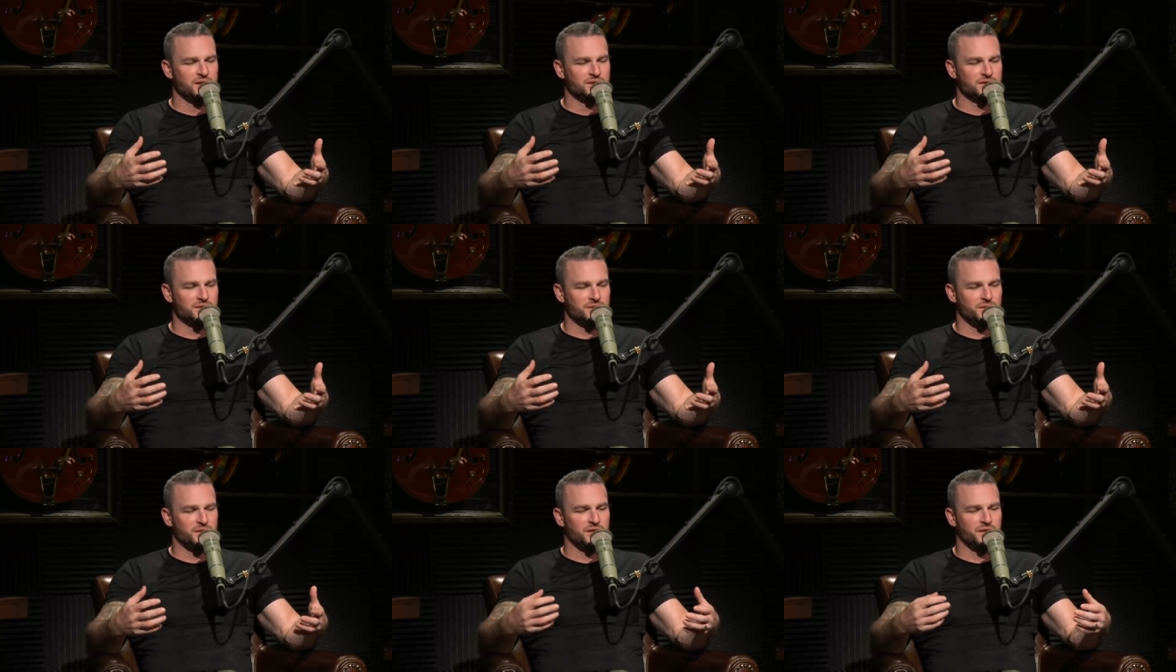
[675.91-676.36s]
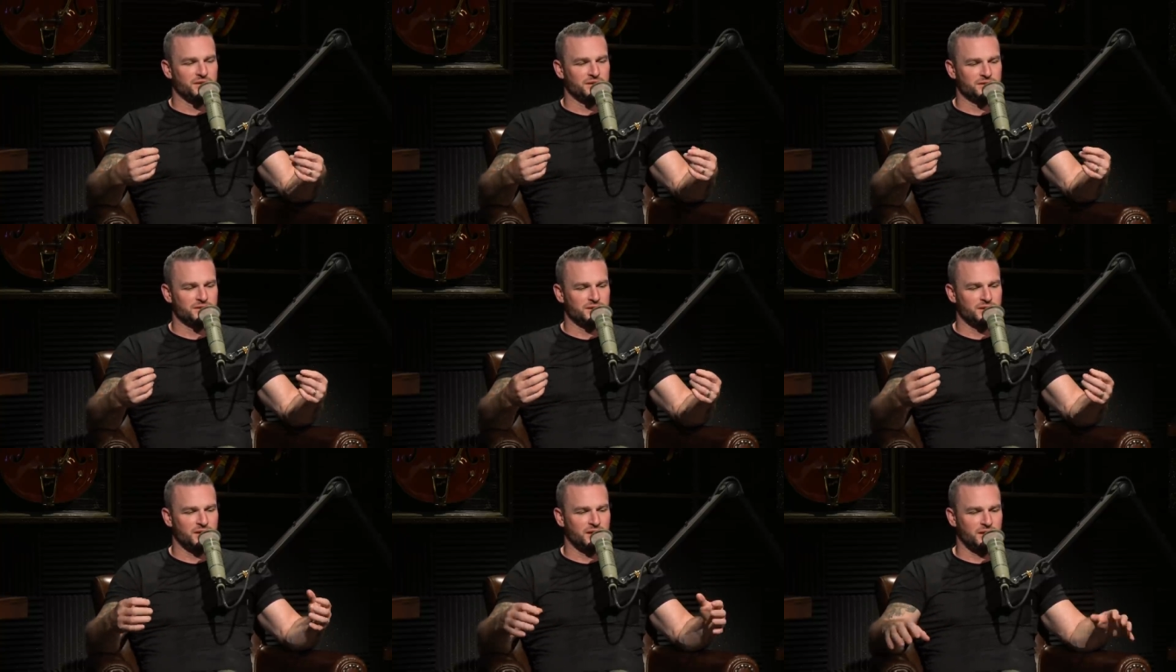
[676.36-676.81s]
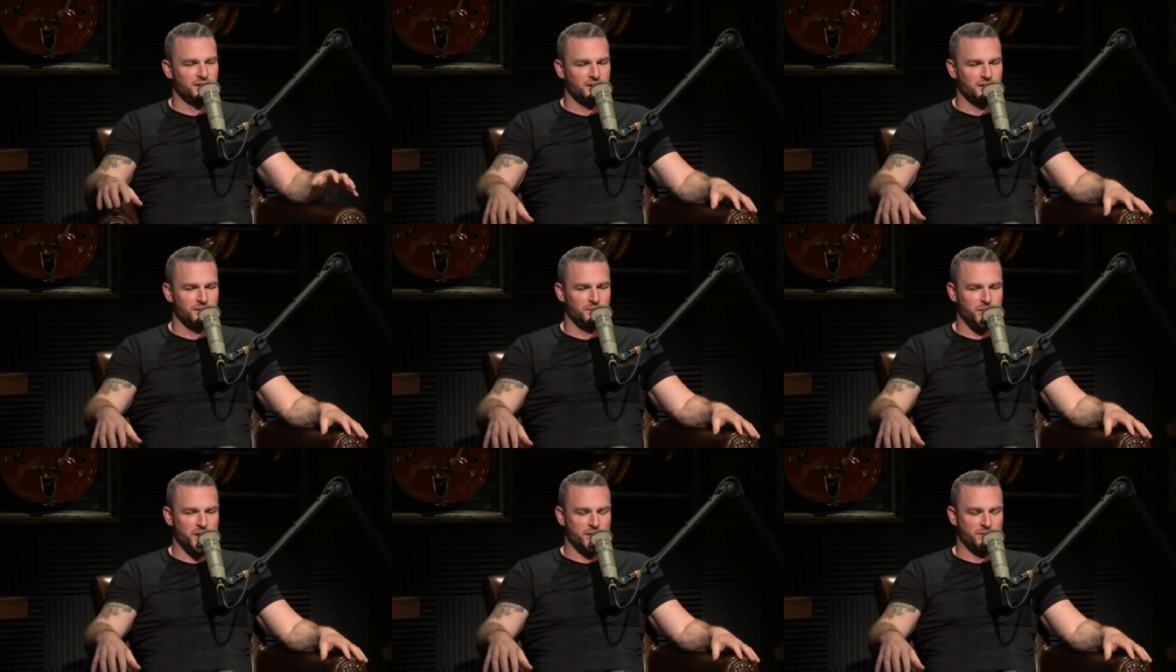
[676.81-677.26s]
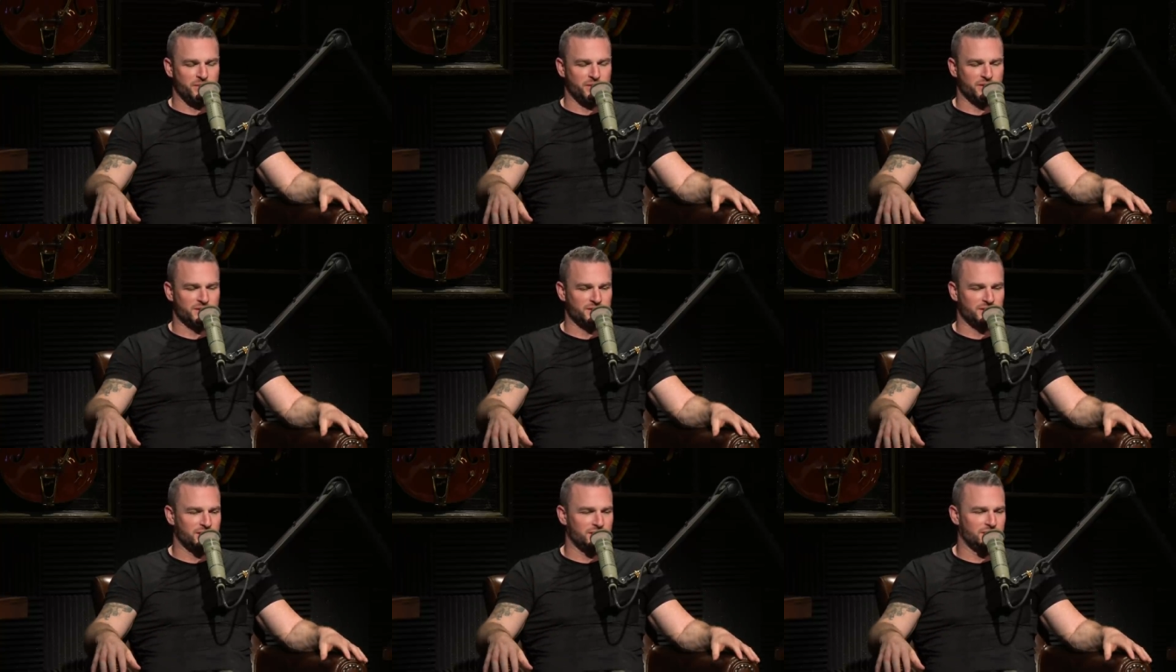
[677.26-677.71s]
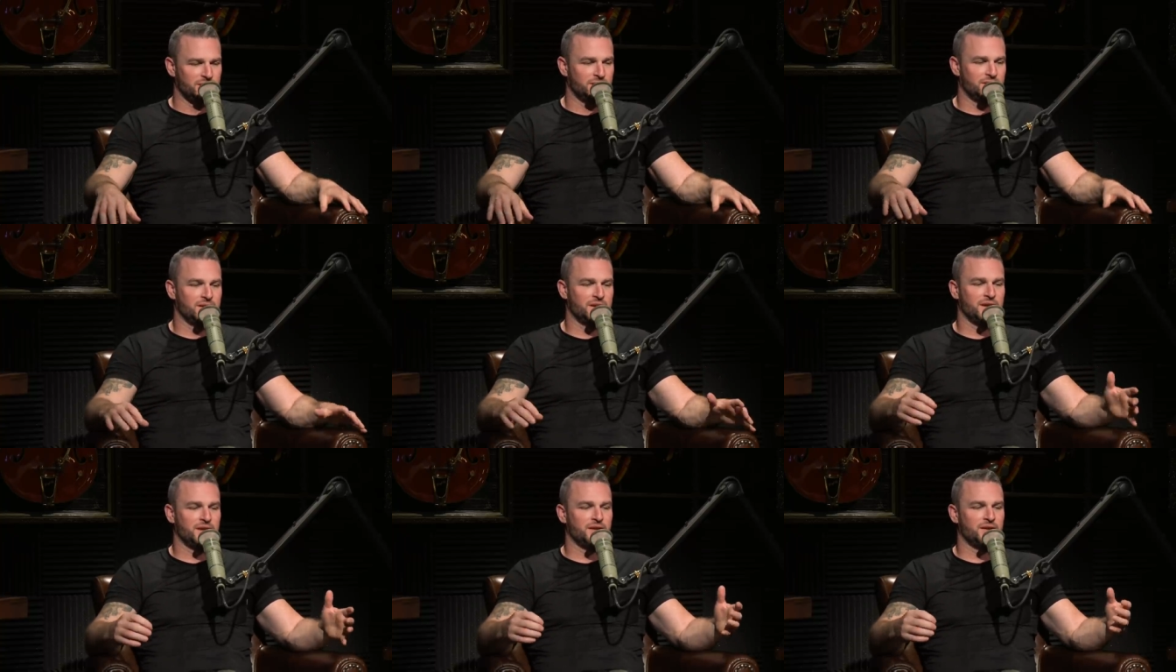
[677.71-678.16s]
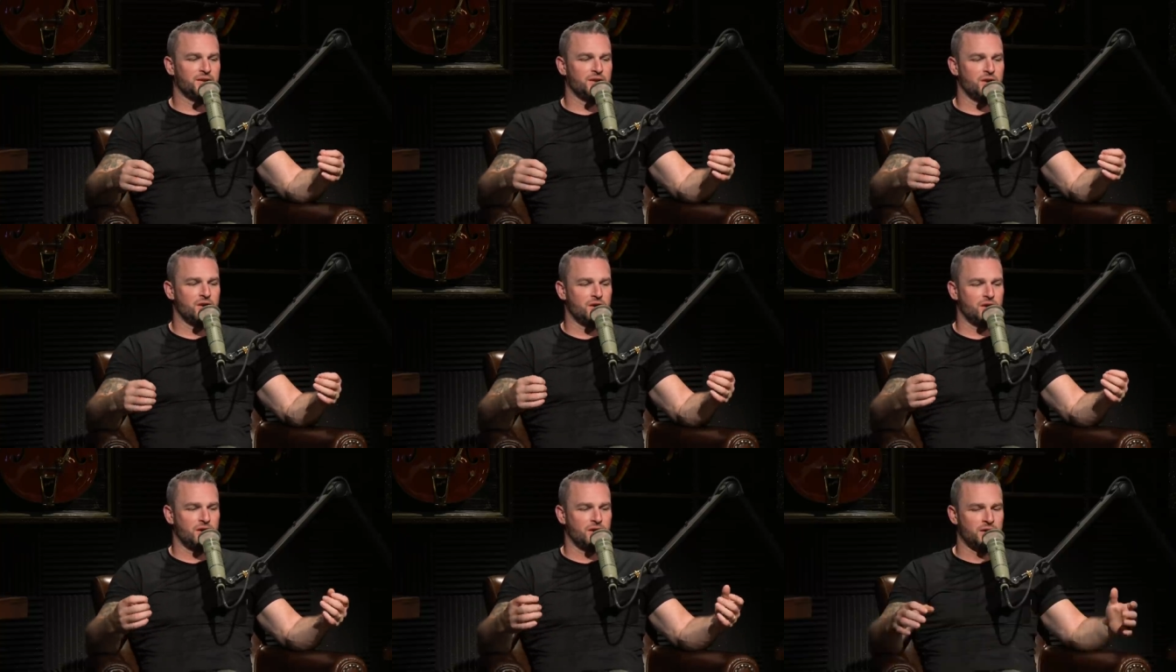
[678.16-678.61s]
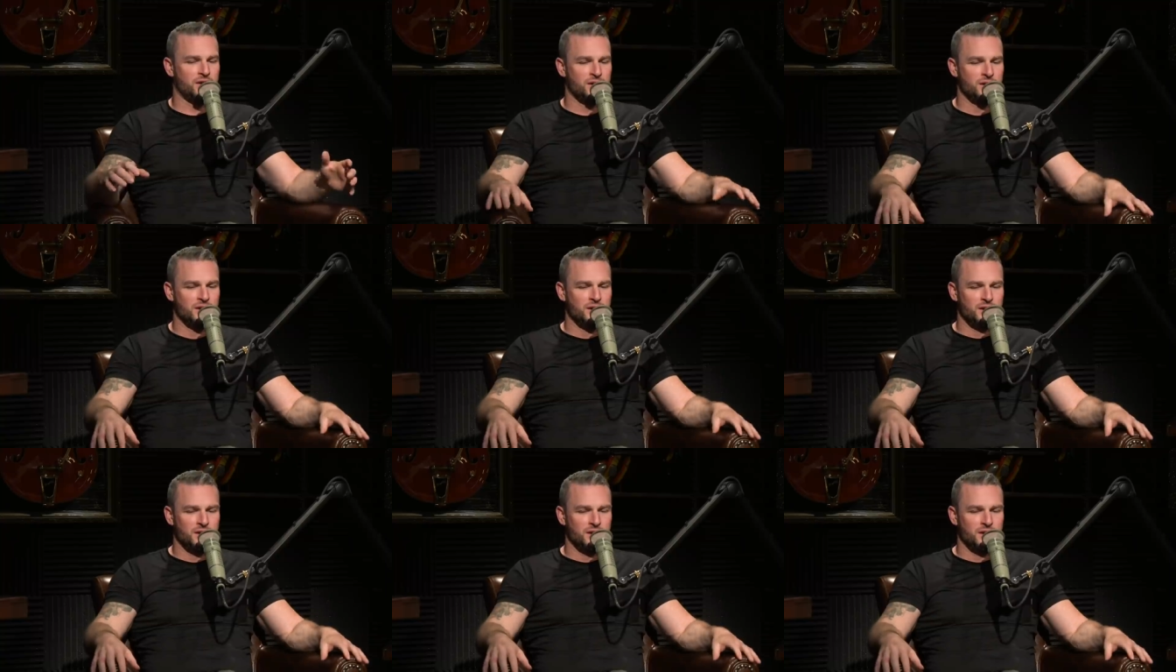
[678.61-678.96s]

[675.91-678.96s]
some of these body parts that are,